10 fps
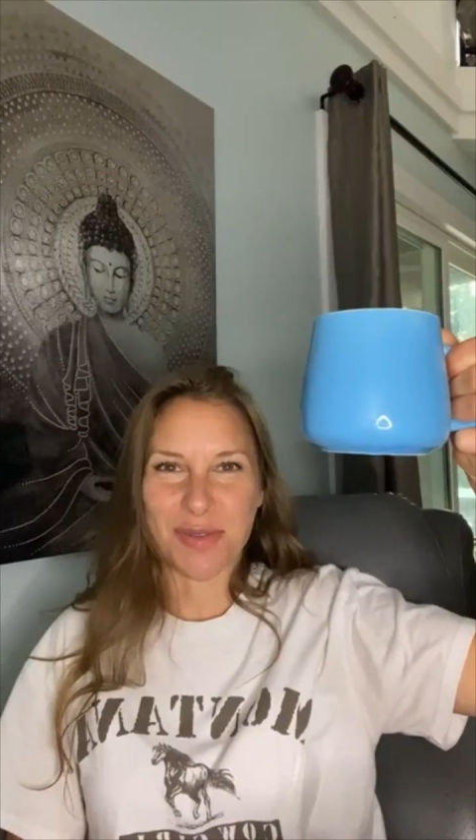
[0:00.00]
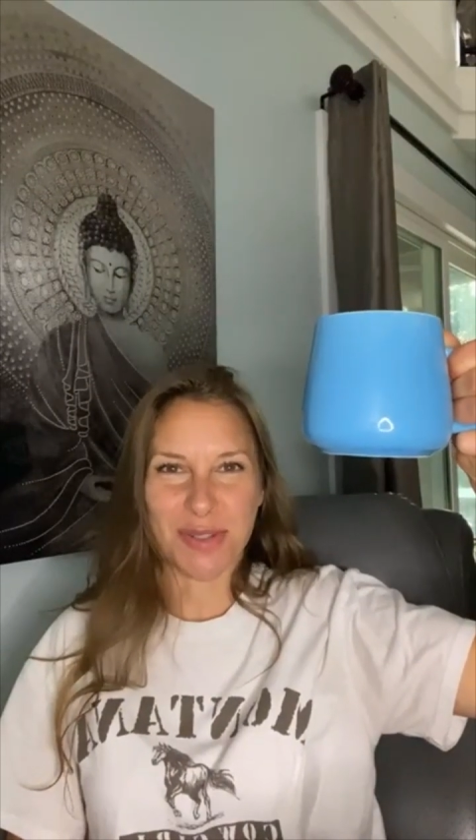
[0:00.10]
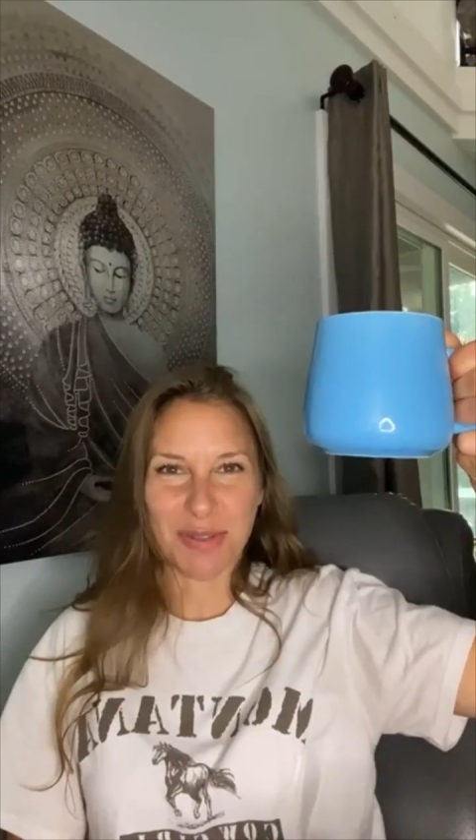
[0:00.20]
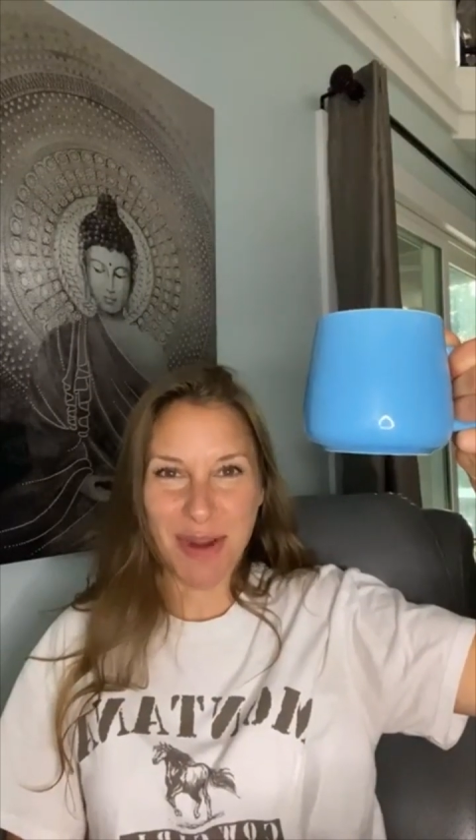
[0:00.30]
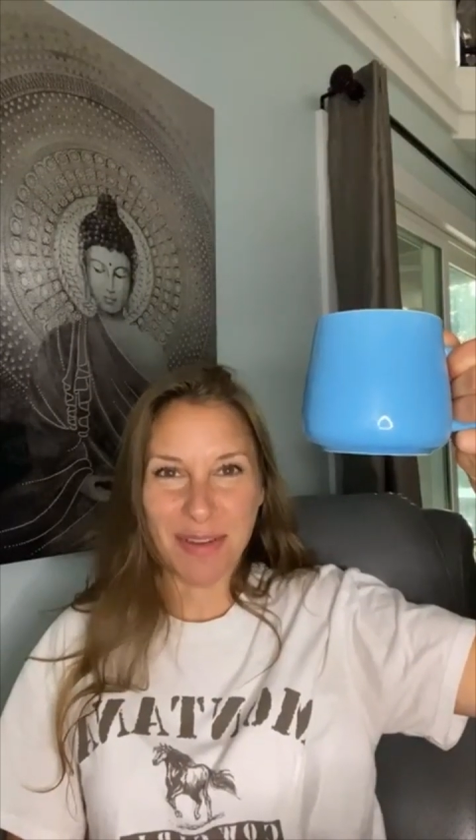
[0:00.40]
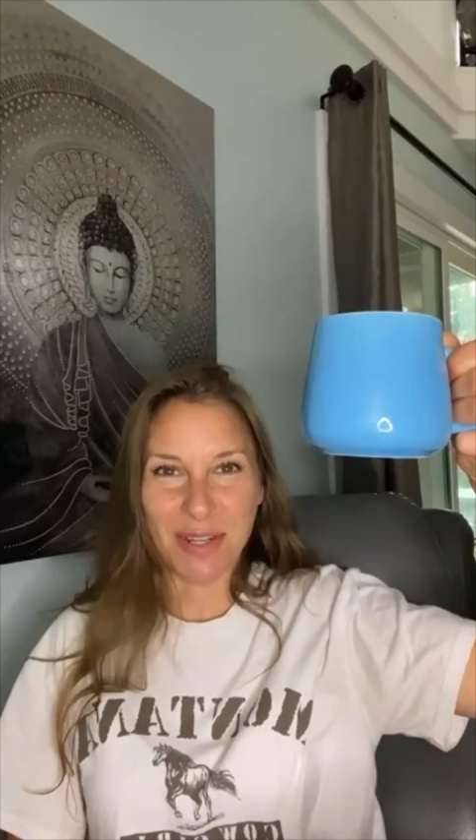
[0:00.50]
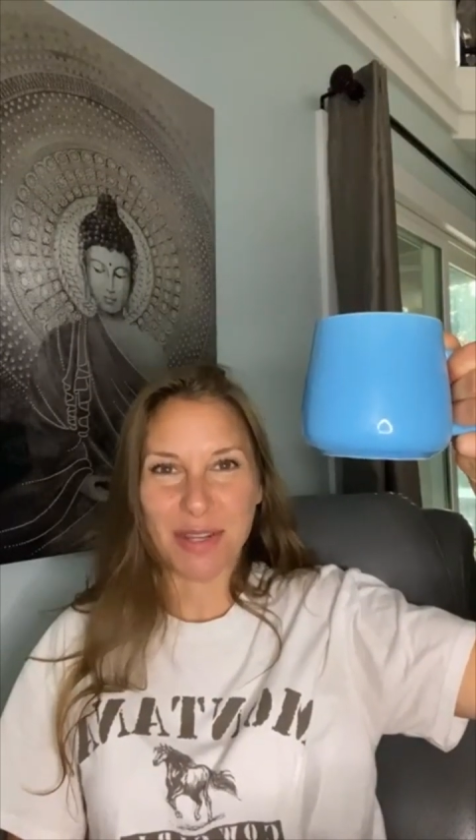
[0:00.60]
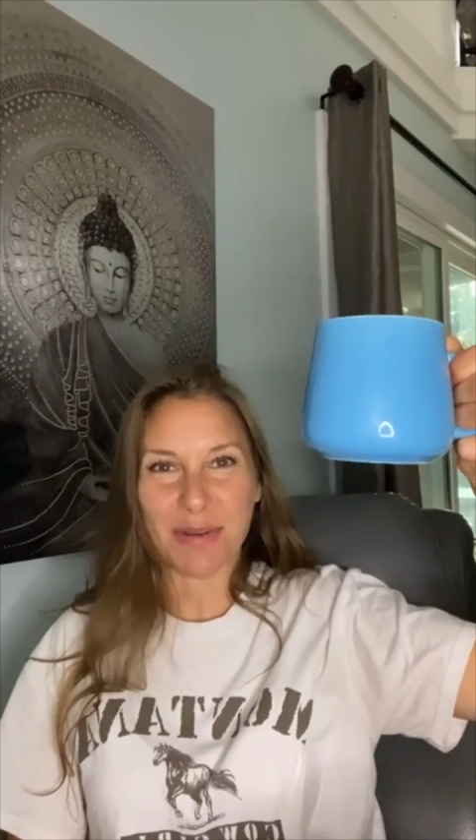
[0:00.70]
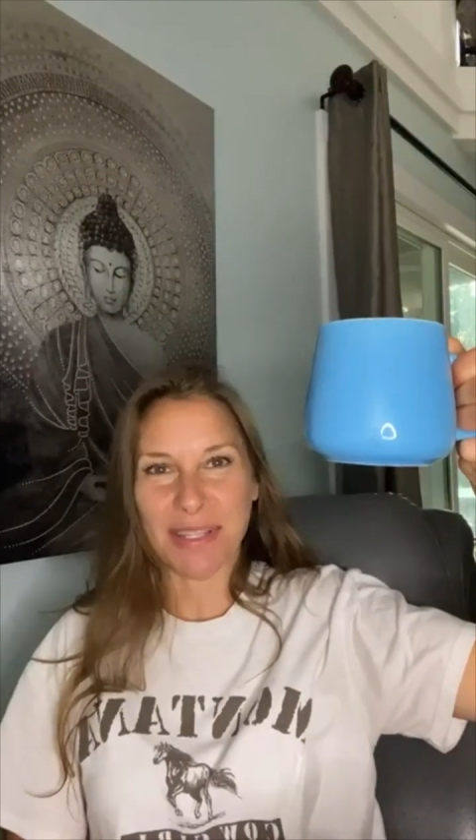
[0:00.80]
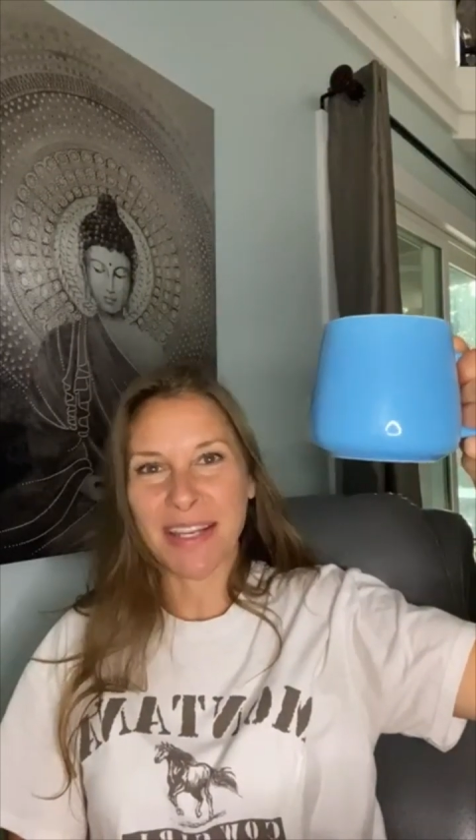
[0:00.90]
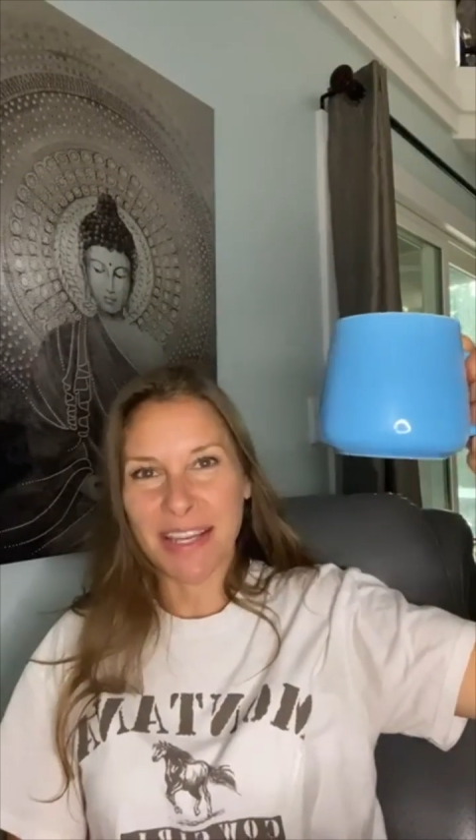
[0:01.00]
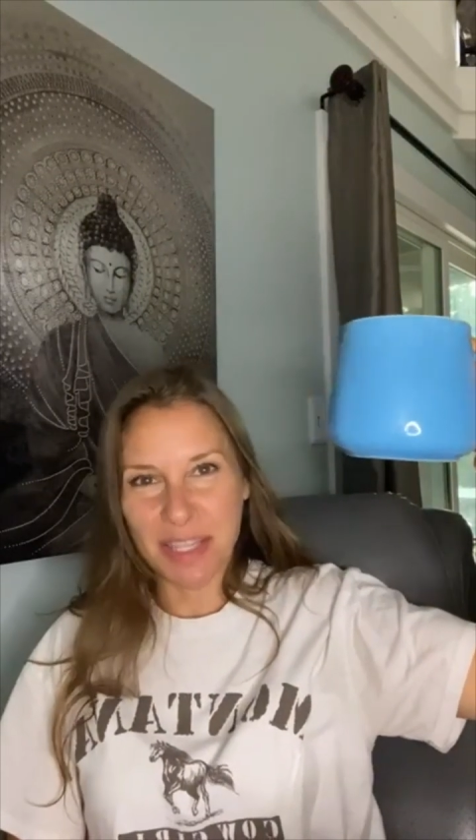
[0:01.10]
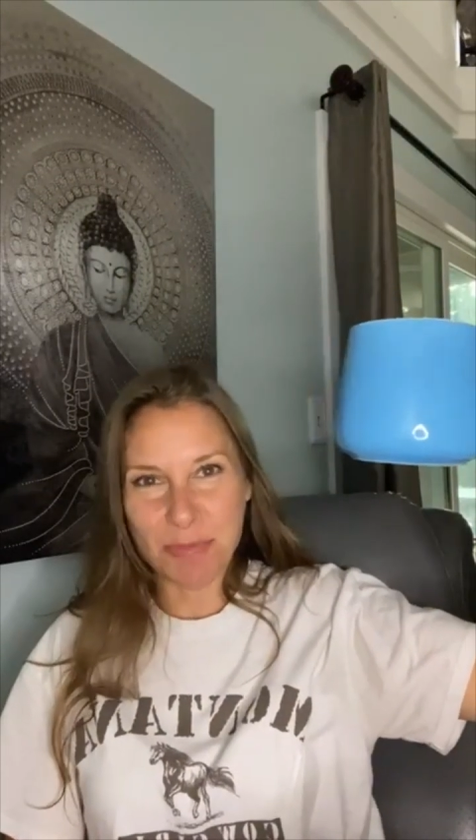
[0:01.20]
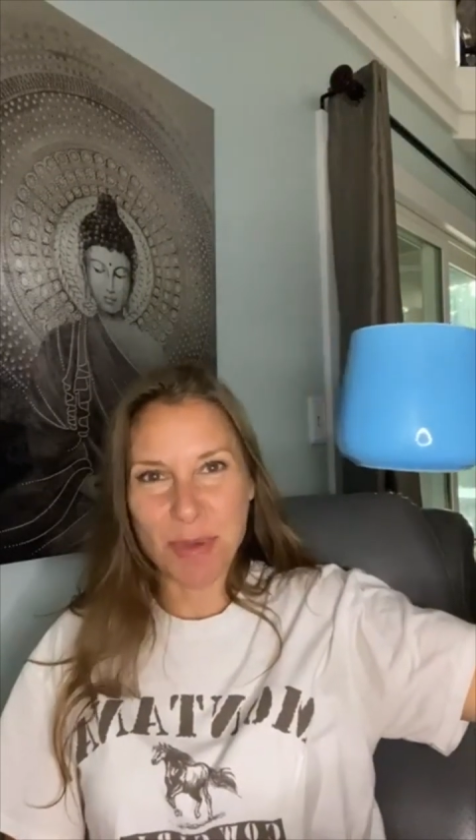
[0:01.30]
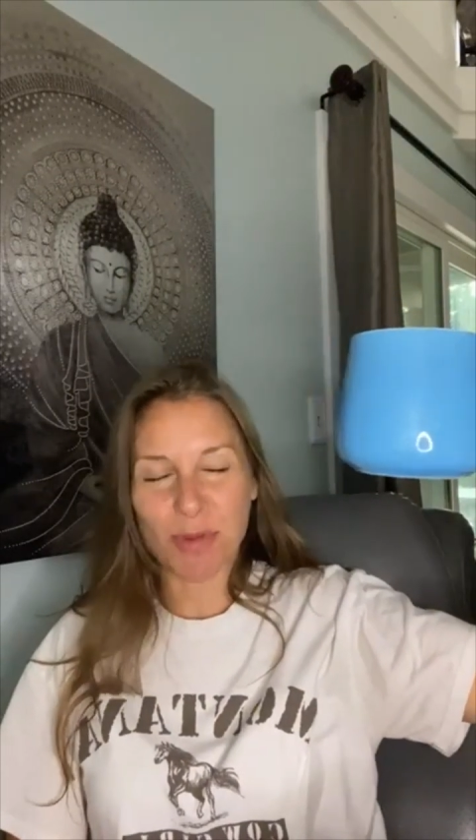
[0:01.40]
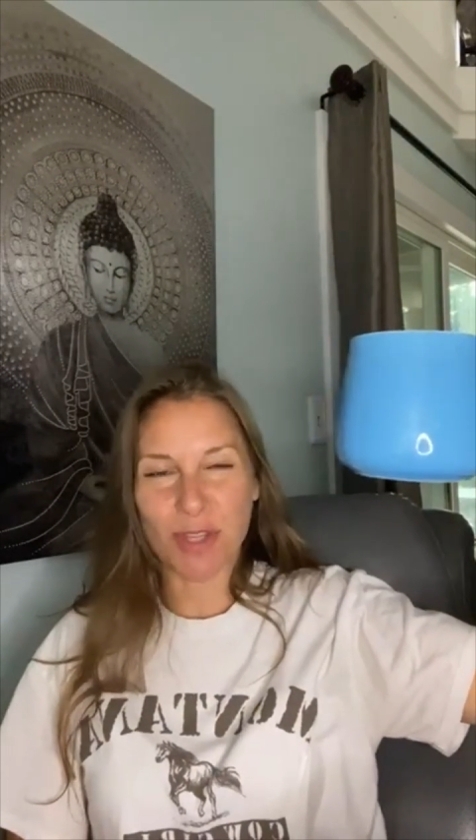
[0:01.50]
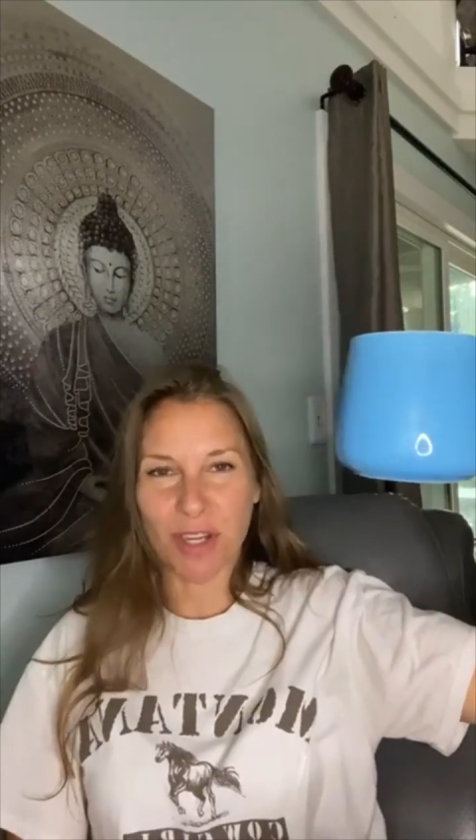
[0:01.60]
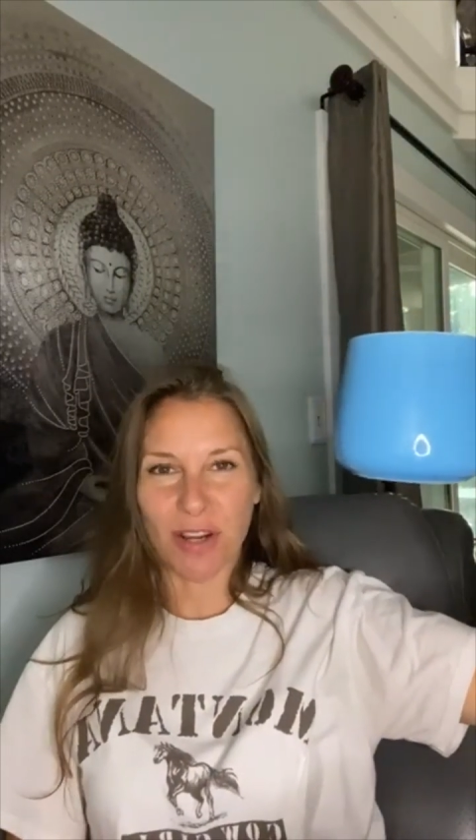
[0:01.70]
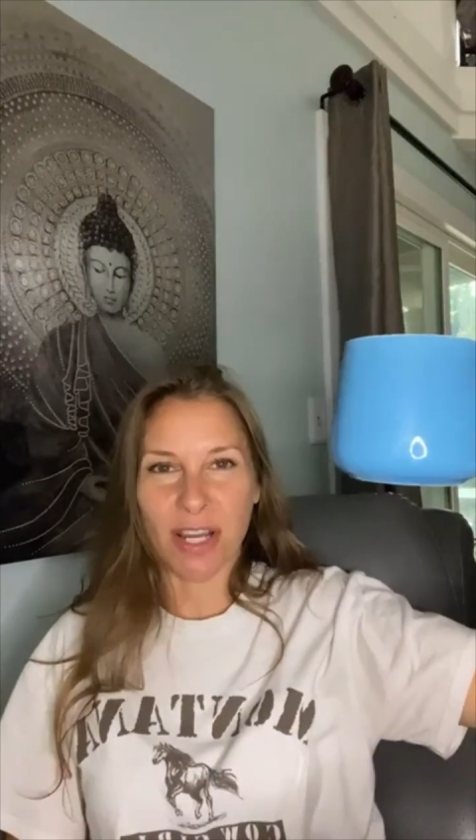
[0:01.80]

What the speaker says: world around you and the people that you're